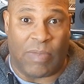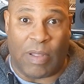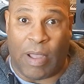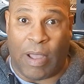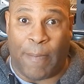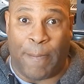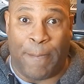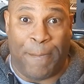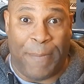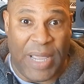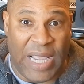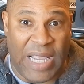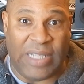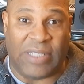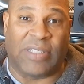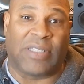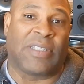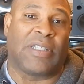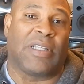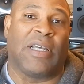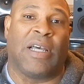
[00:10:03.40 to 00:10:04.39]
a
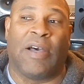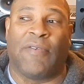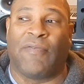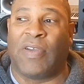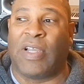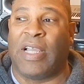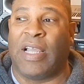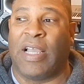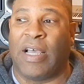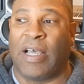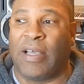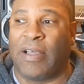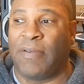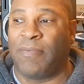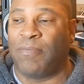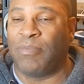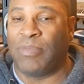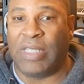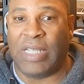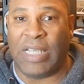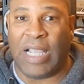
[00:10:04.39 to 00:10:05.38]
beast of a
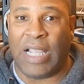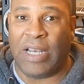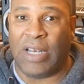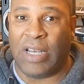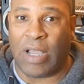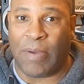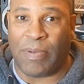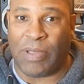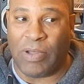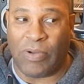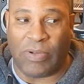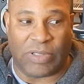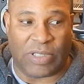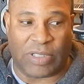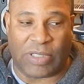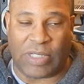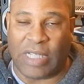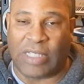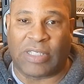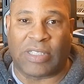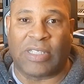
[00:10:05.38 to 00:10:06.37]
DAW.
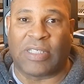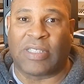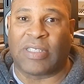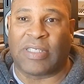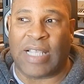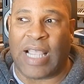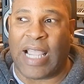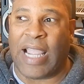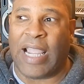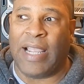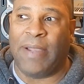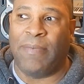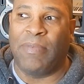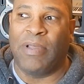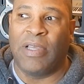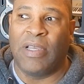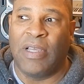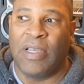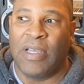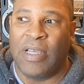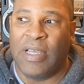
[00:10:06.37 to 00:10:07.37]
It's the same.
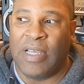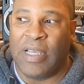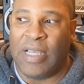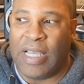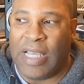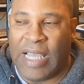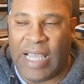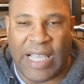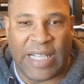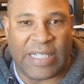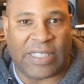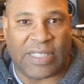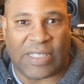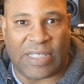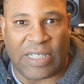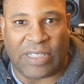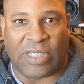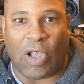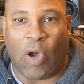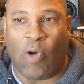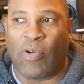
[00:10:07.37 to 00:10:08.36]
It's
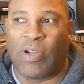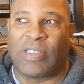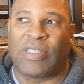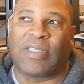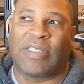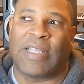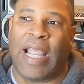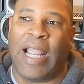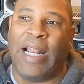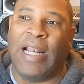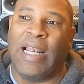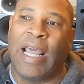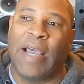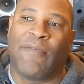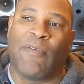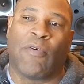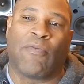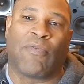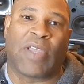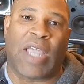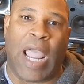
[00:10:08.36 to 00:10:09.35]
just on the same
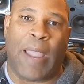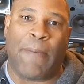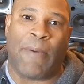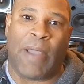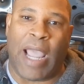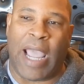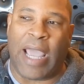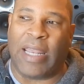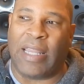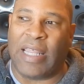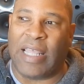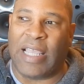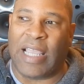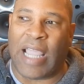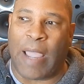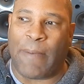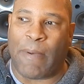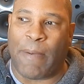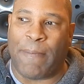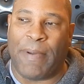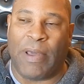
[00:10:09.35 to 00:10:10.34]
level of editing
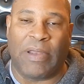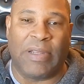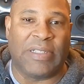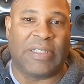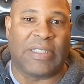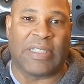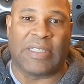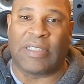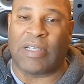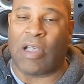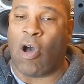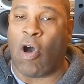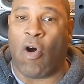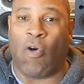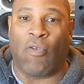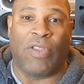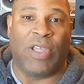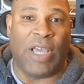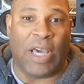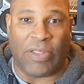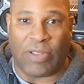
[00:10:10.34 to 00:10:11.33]
capabilities as
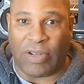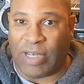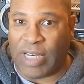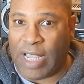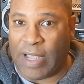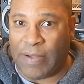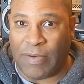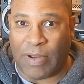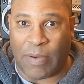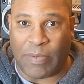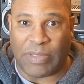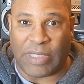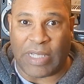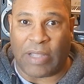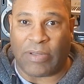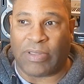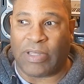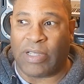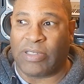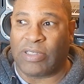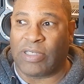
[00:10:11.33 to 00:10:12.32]
all the other DAWs
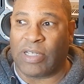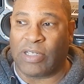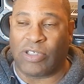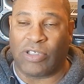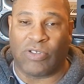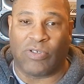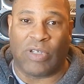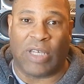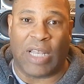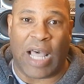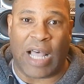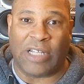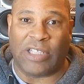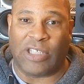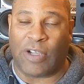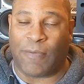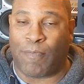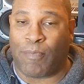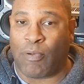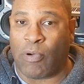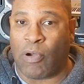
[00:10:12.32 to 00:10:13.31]
out there, such as
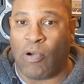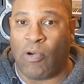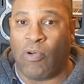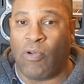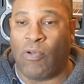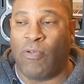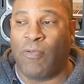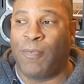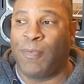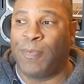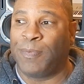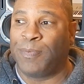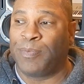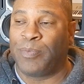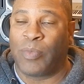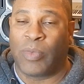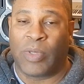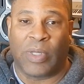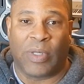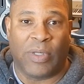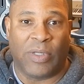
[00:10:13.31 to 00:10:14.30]
Logic Pro,
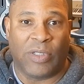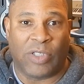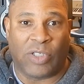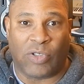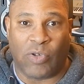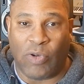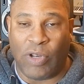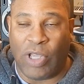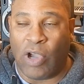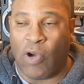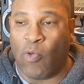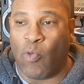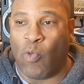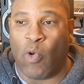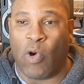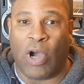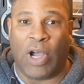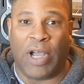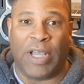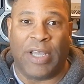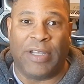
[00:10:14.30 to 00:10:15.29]
Studio
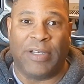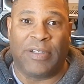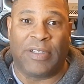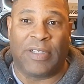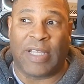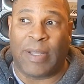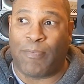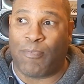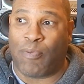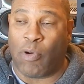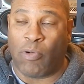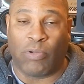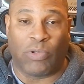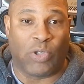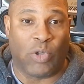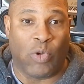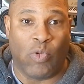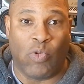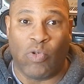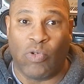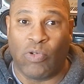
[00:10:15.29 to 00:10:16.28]
One, Pro
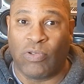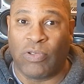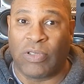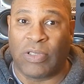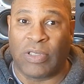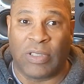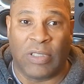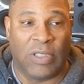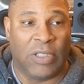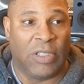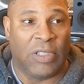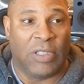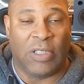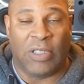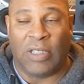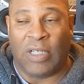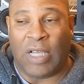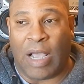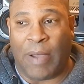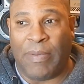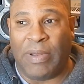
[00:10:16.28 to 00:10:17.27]
Tools.
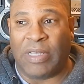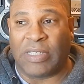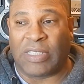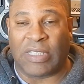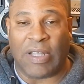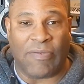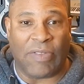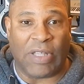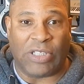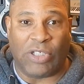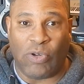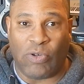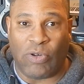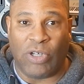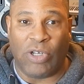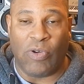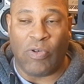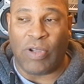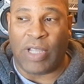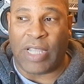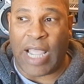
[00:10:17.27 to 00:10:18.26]
I mean, the stuff that you can
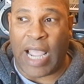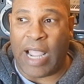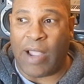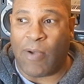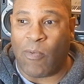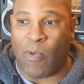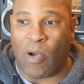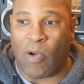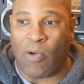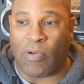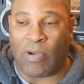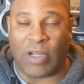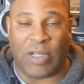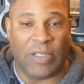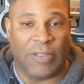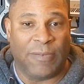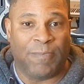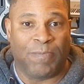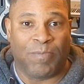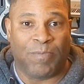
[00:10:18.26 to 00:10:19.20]
do in Cakewalk